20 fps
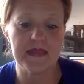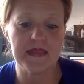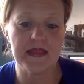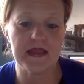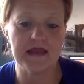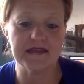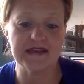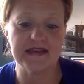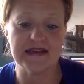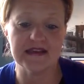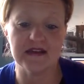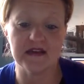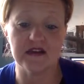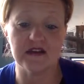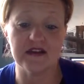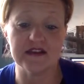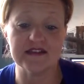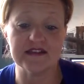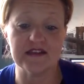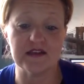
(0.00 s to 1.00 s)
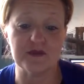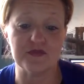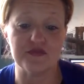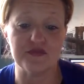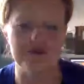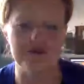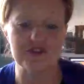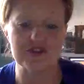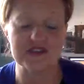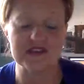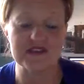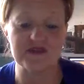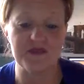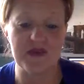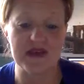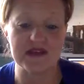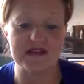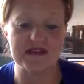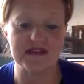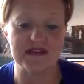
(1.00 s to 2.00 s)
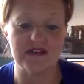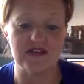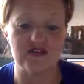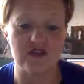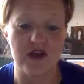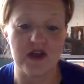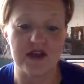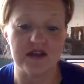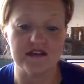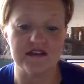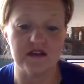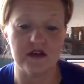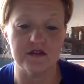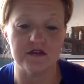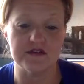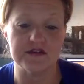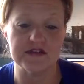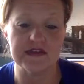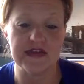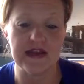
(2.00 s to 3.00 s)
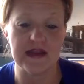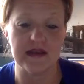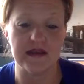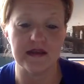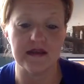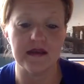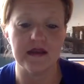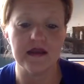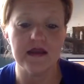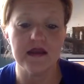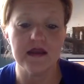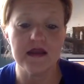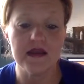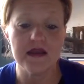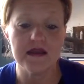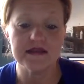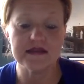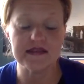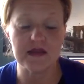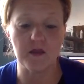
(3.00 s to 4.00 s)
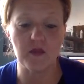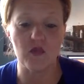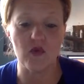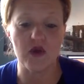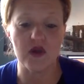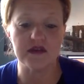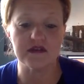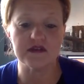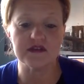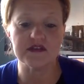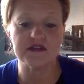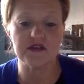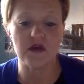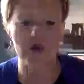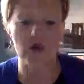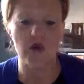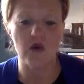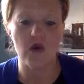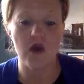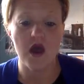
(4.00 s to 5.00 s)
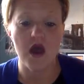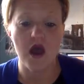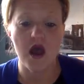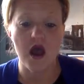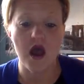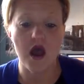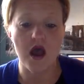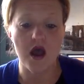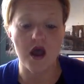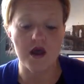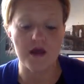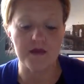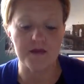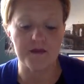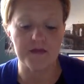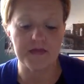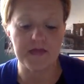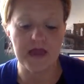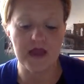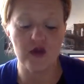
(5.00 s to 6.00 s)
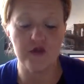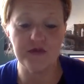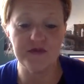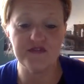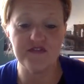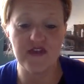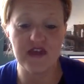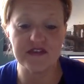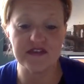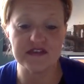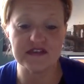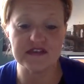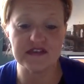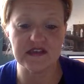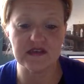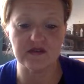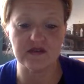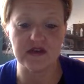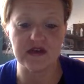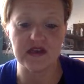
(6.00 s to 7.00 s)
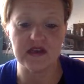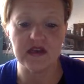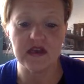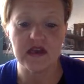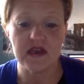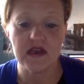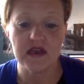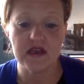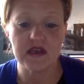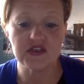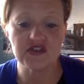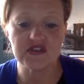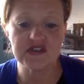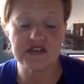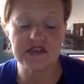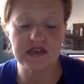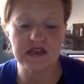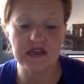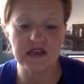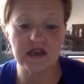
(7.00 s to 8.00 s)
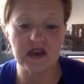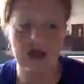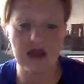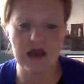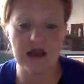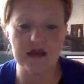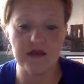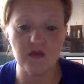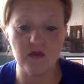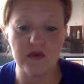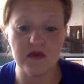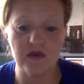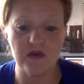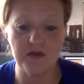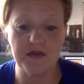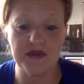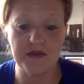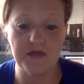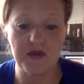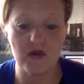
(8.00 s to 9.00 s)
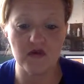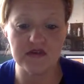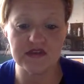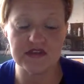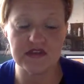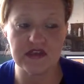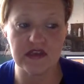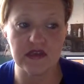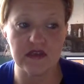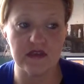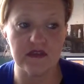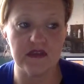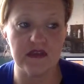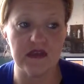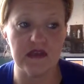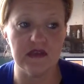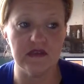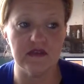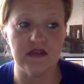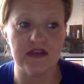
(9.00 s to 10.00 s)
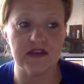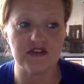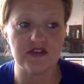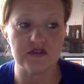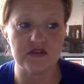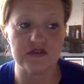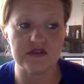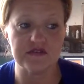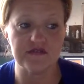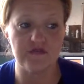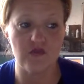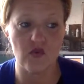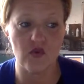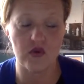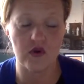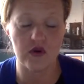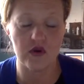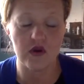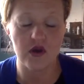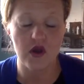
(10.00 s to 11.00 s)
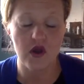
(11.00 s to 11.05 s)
think an eclectic approach is best in trying to understand someone. So I hope you find this theory interesting. I will be posting the lectures for